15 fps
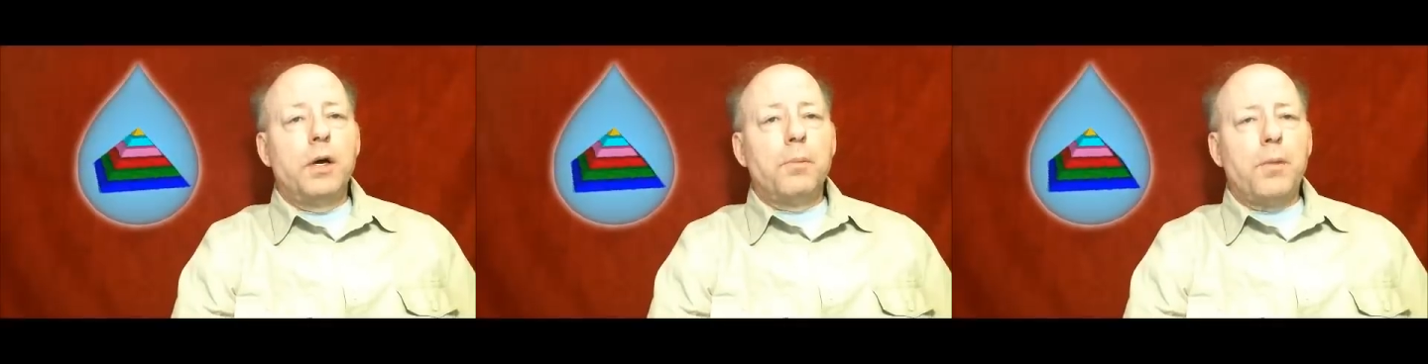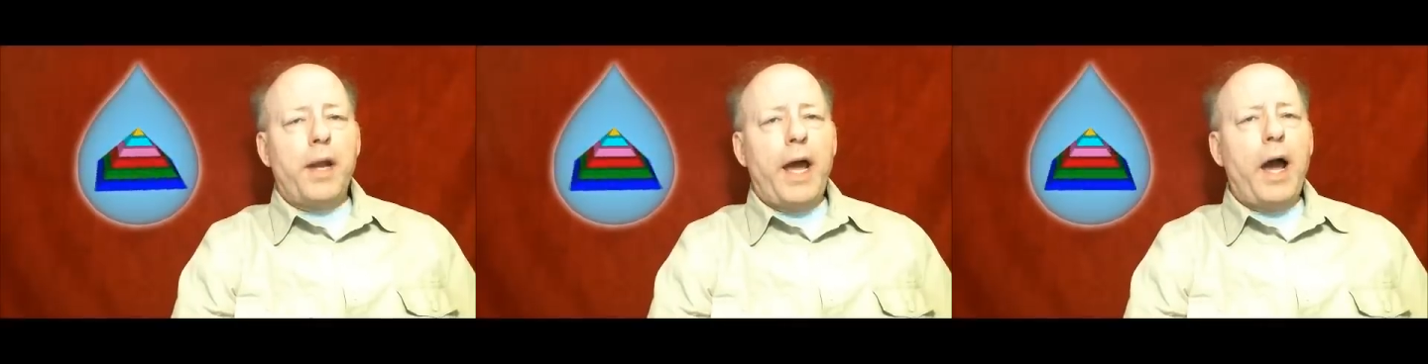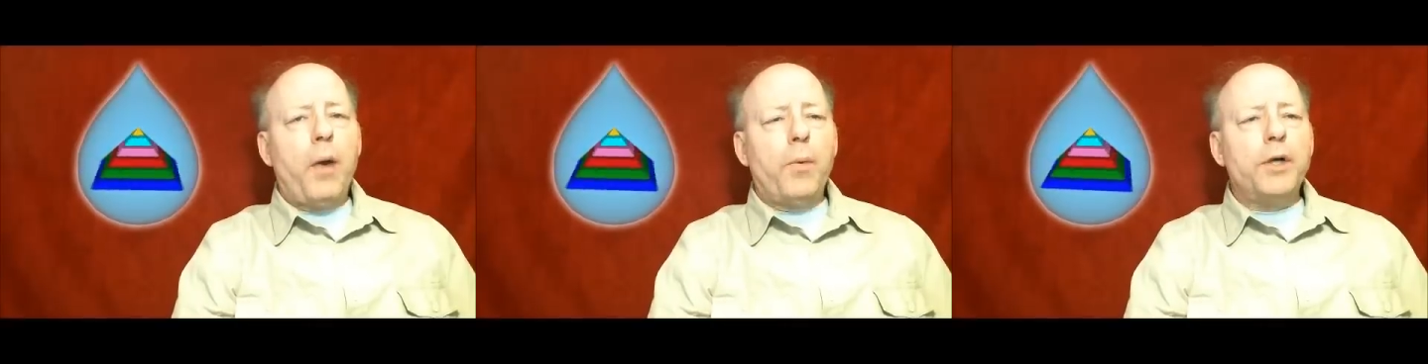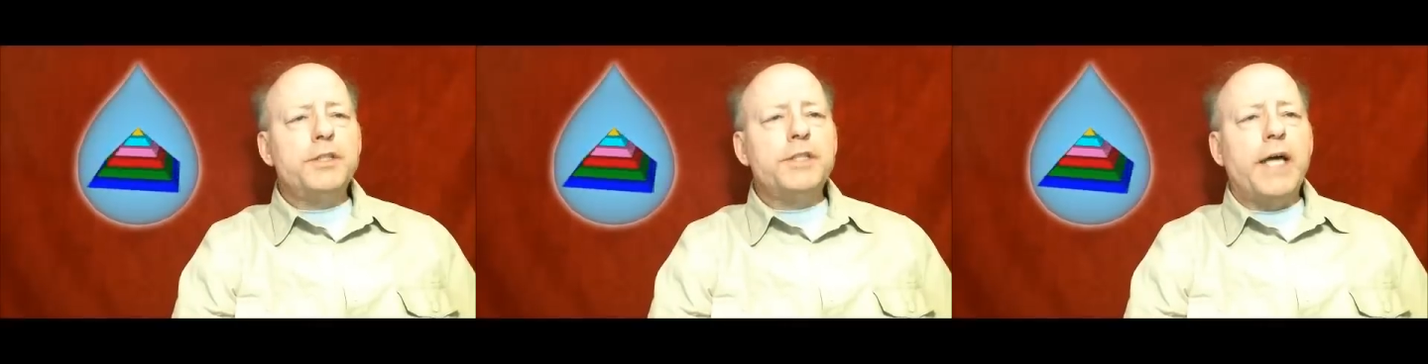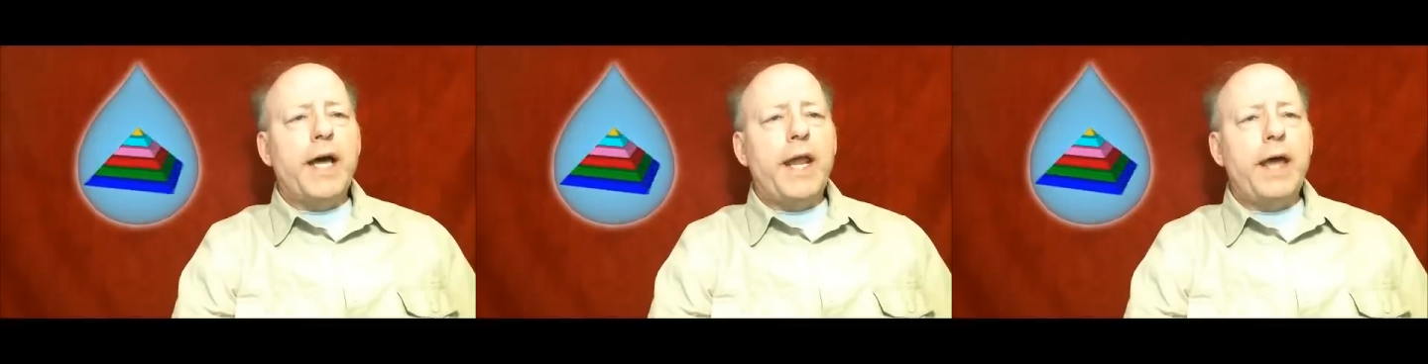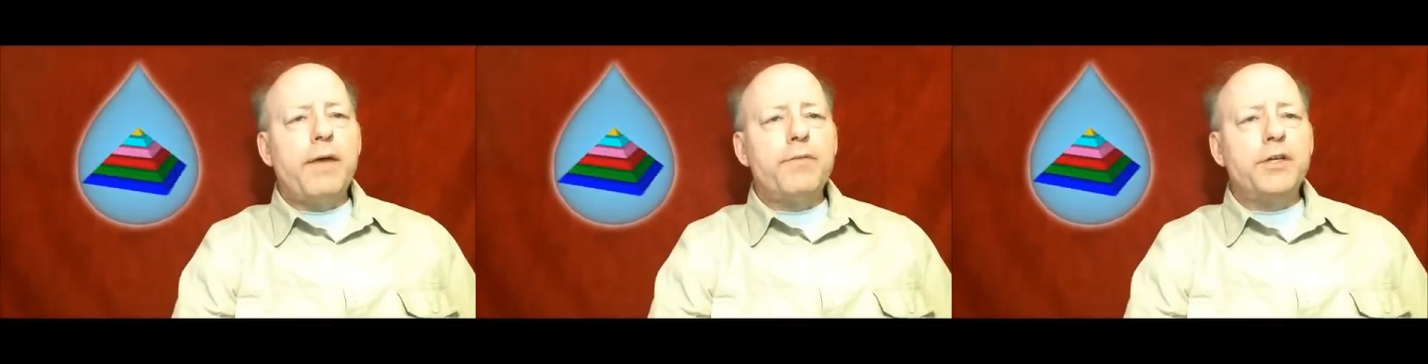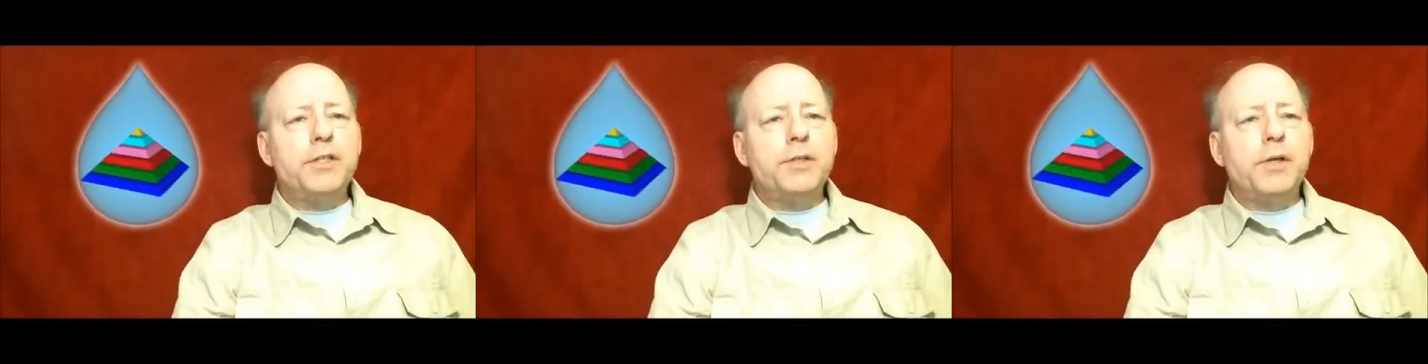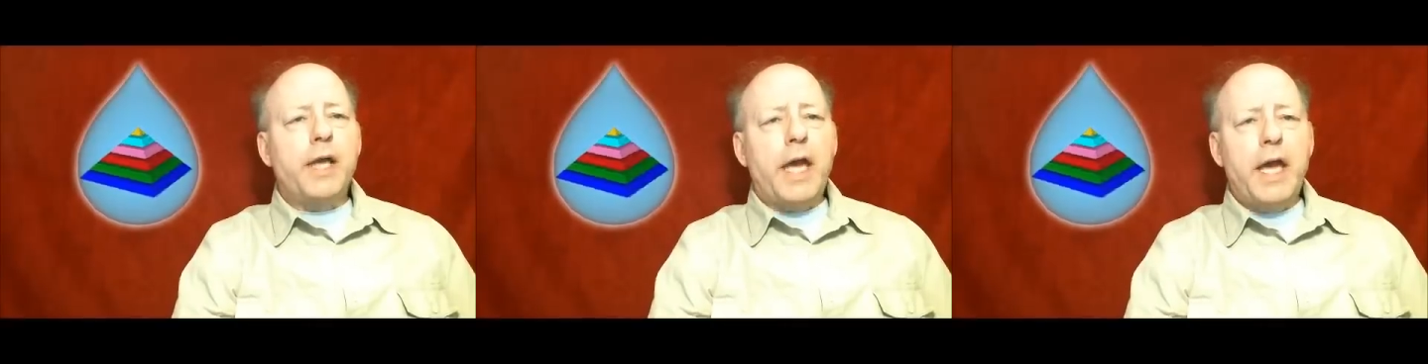But how was that
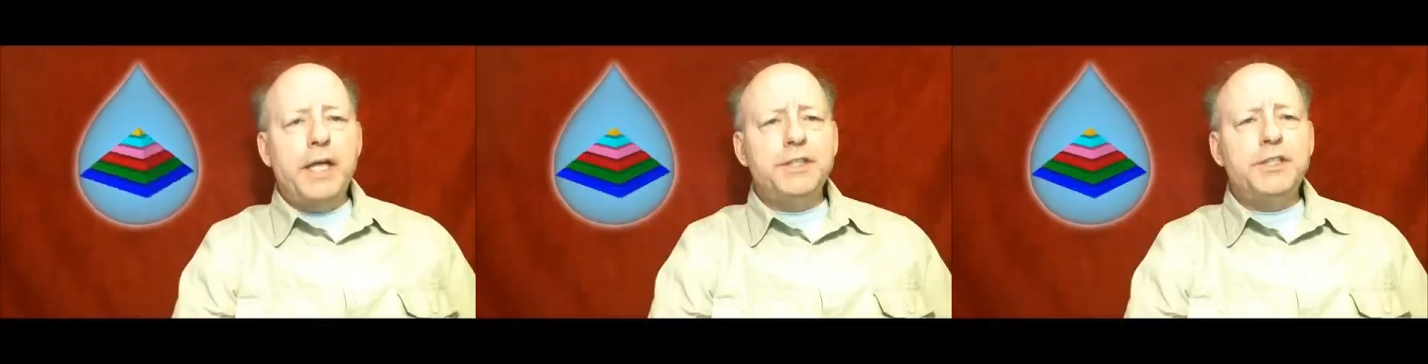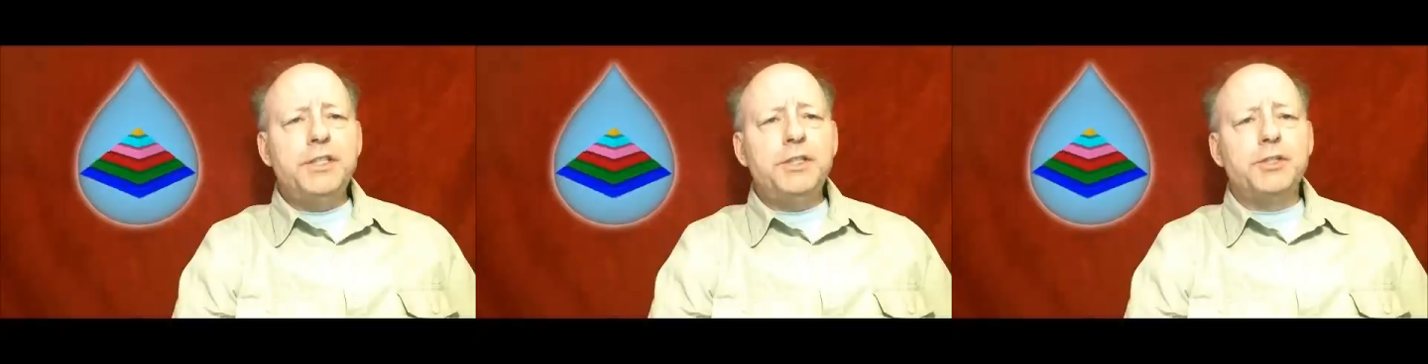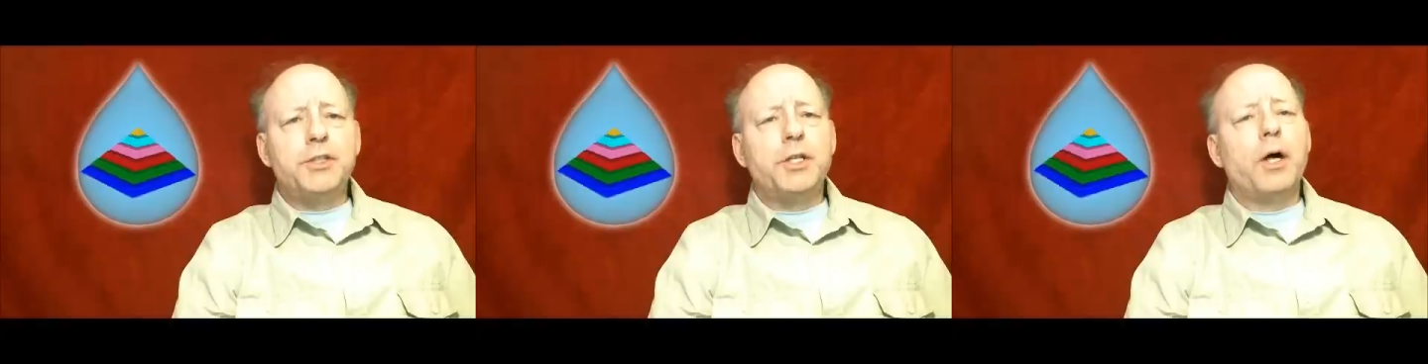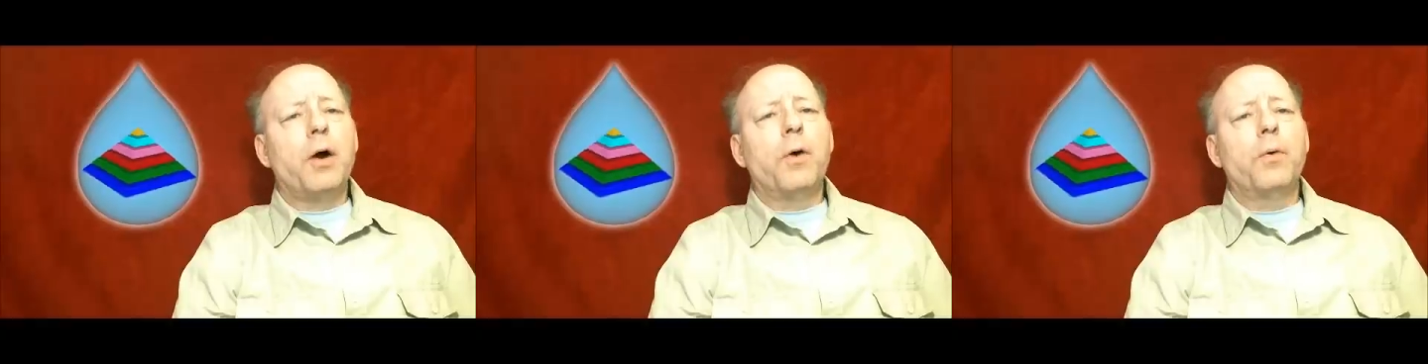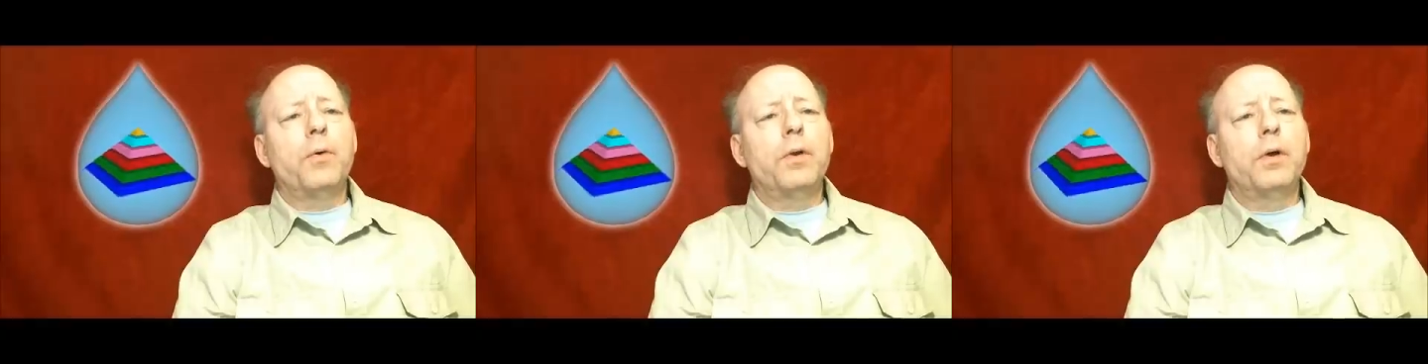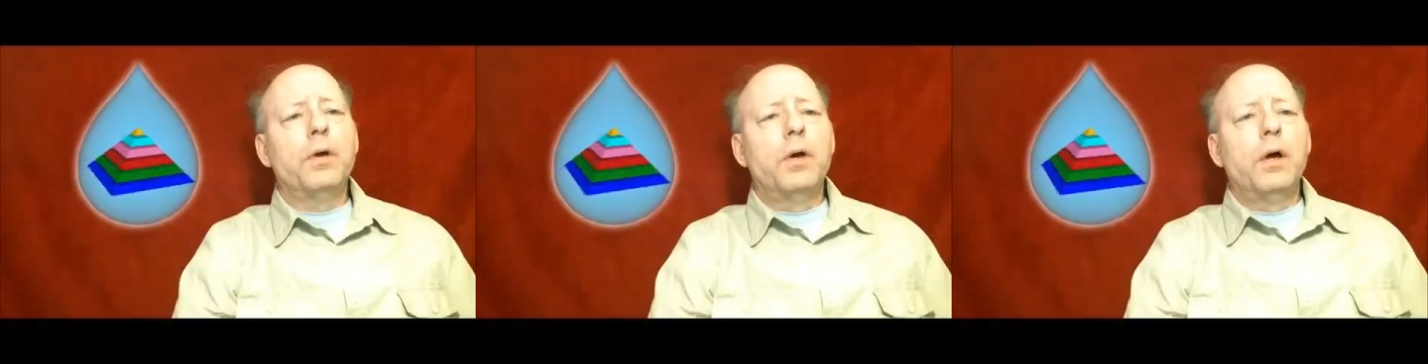heavy casing stone,